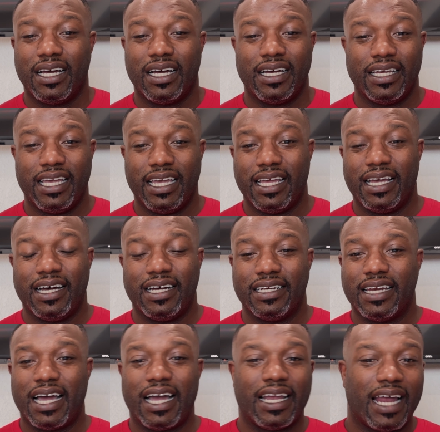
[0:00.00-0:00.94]
a, a
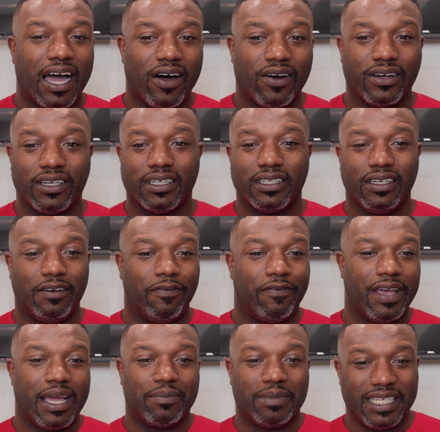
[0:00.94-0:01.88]
night out, a, a,
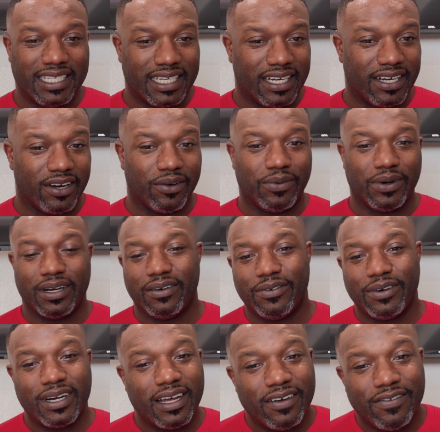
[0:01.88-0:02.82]
family dinner,
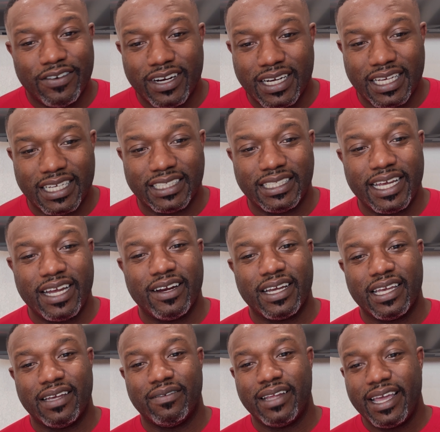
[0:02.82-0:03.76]
whatever it is, they
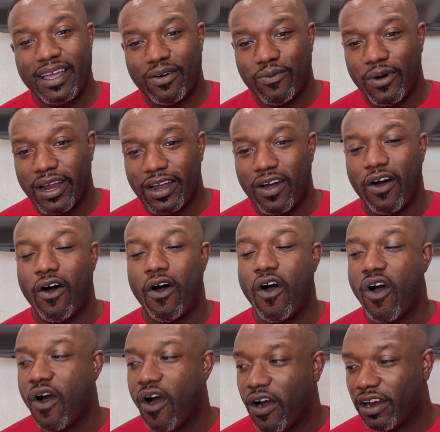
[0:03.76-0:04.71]
get they work
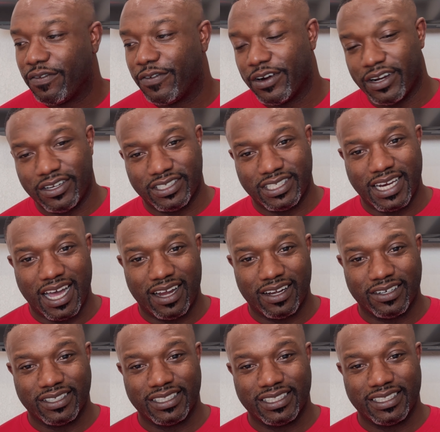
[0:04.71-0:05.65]
hard for those
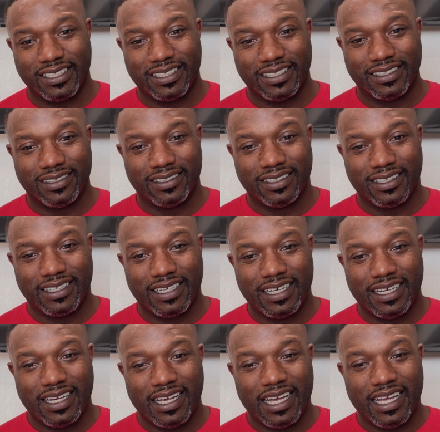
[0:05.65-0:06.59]
dollars,
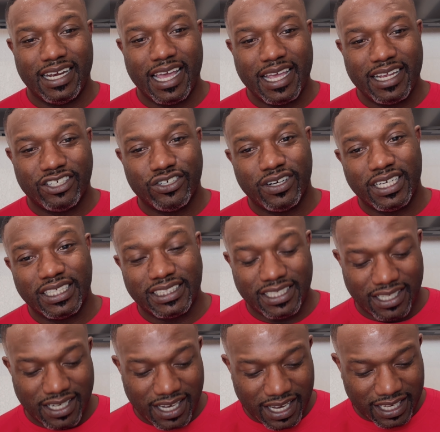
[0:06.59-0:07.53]
and they trust
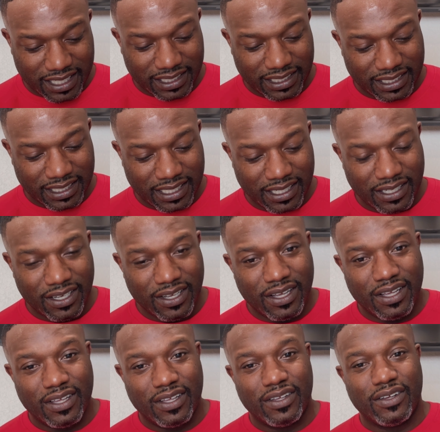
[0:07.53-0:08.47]
us
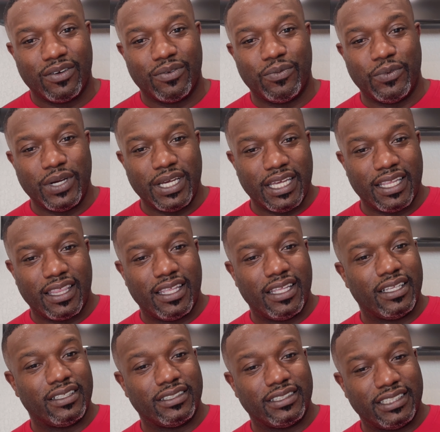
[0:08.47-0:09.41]
with
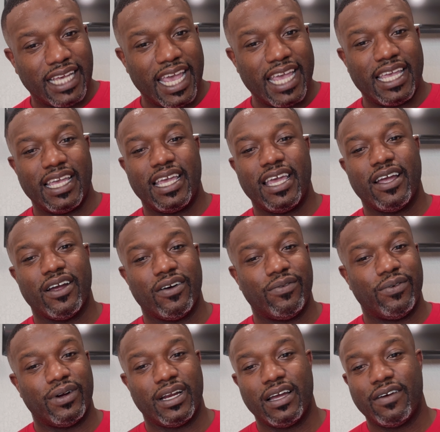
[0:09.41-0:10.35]
taking care of
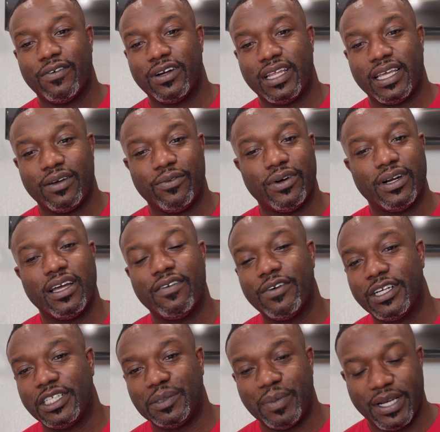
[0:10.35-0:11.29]
whatever they whatever
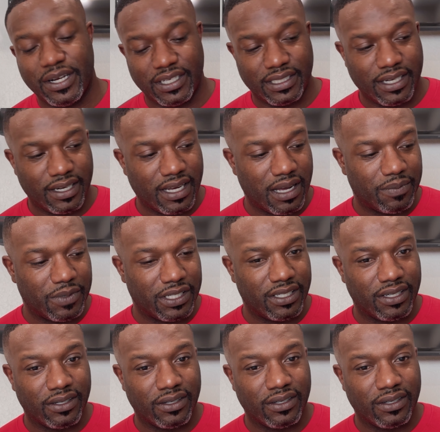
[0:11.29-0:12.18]
experience they're coming to.